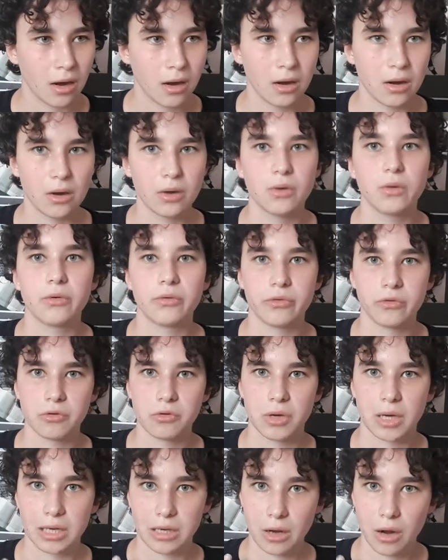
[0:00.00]

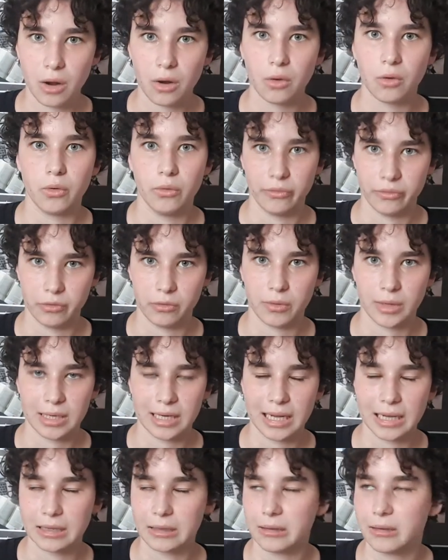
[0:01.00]
over and over
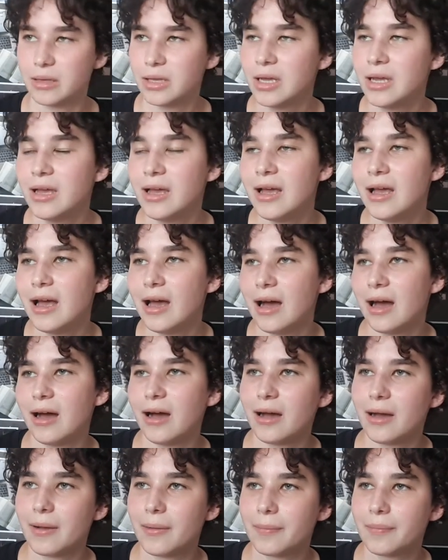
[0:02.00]
again,
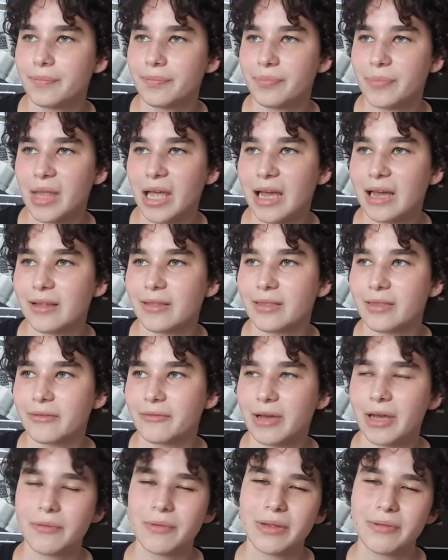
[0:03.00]

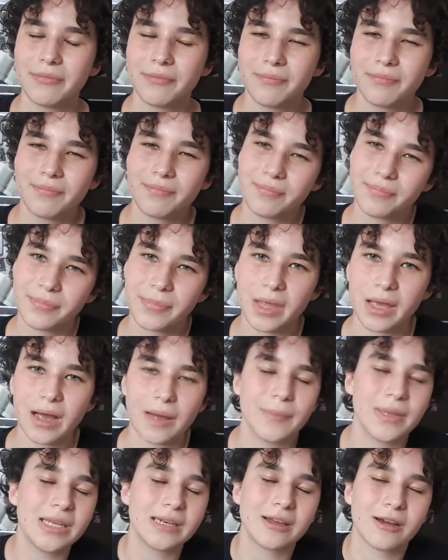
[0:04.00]
there
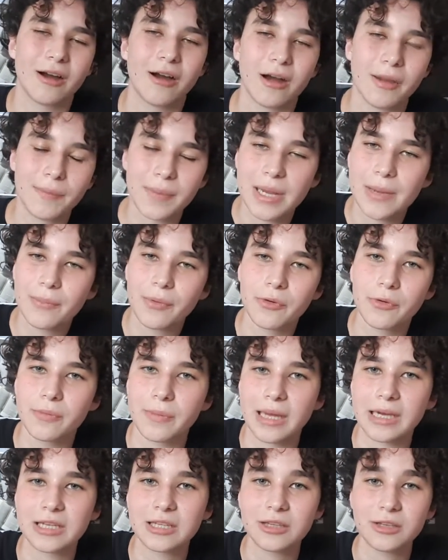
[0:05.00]
are people who
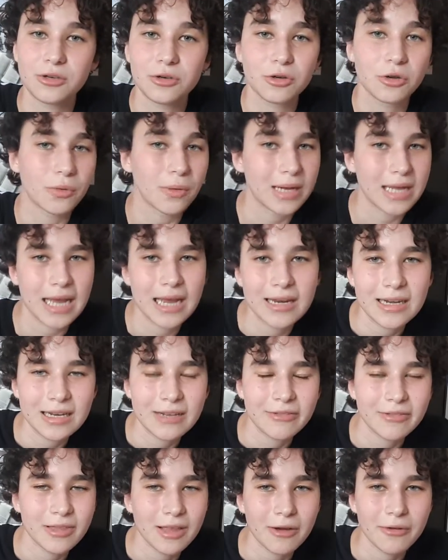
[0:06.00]
manage to do
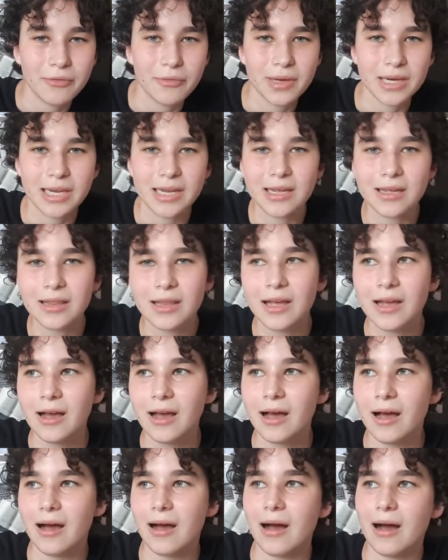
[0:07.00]
creative stuff with it,
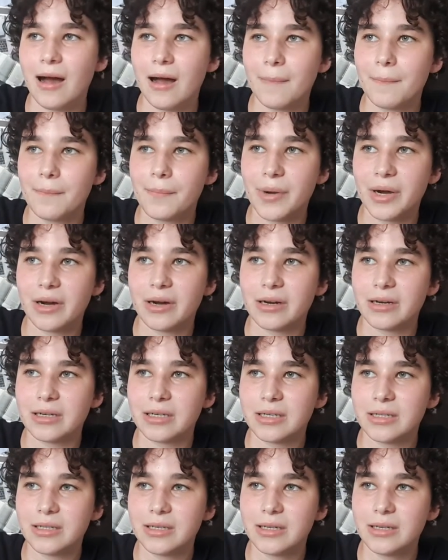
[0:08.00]

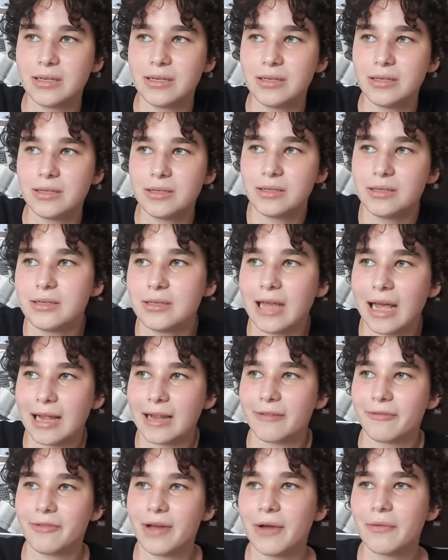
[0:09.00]
but
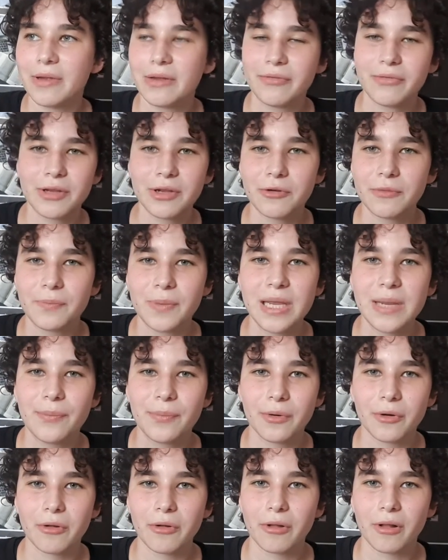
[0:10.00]
like very few
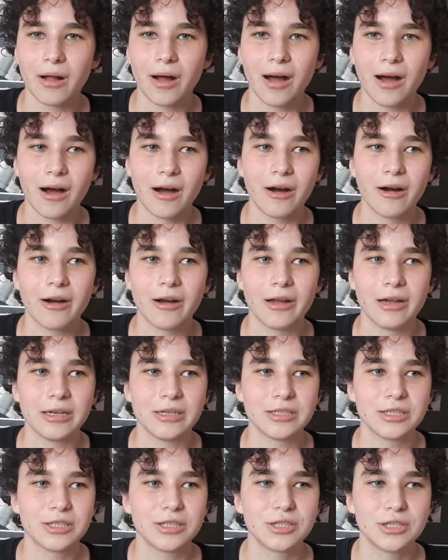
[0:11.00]
people are
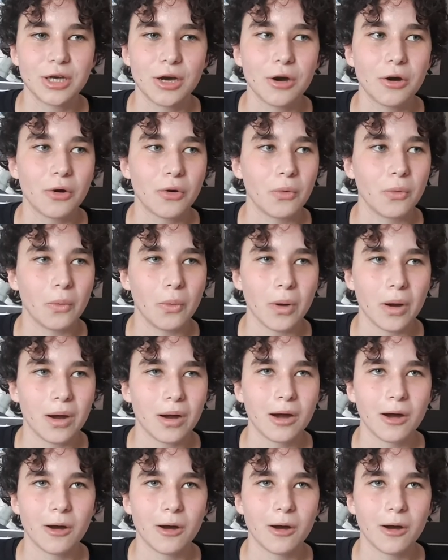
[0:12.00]
so